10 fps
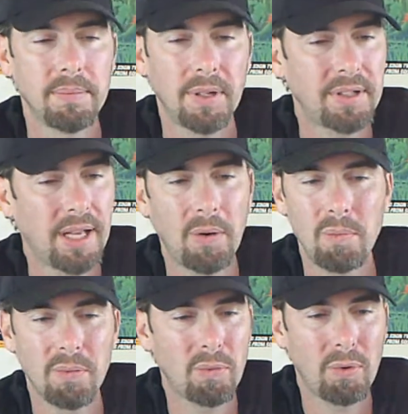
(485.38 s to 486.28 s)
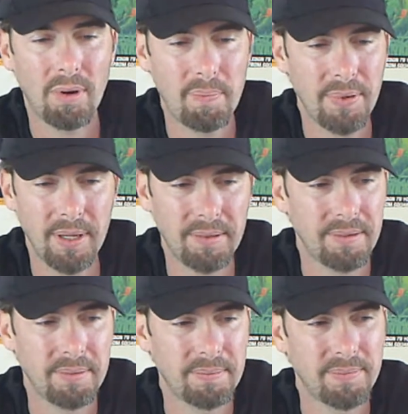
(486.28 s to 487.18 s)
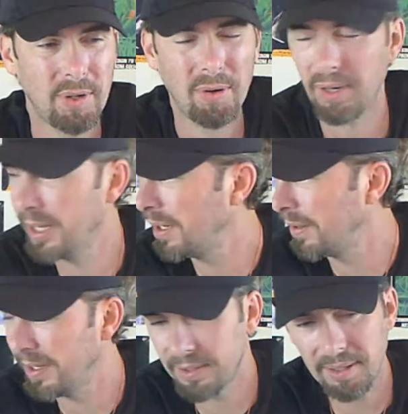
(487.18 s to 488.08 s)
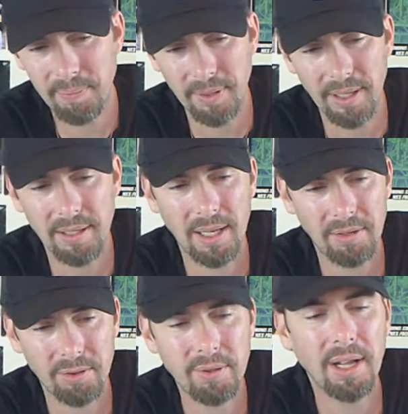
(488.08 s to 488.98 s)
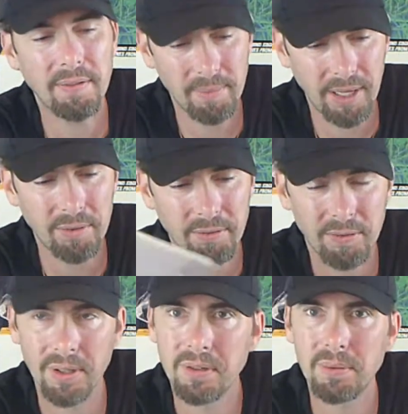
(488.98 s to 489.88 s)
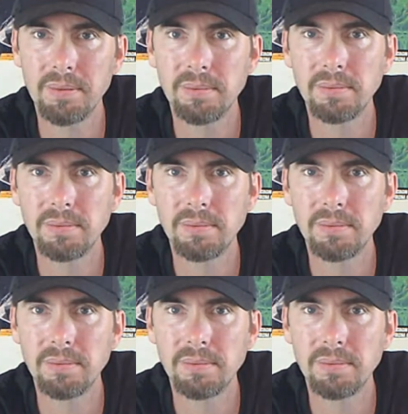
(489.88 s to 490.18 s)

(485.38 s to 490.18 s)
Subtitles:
So I don't remember where I picked hardly any of these up at. I do have the manual for this one.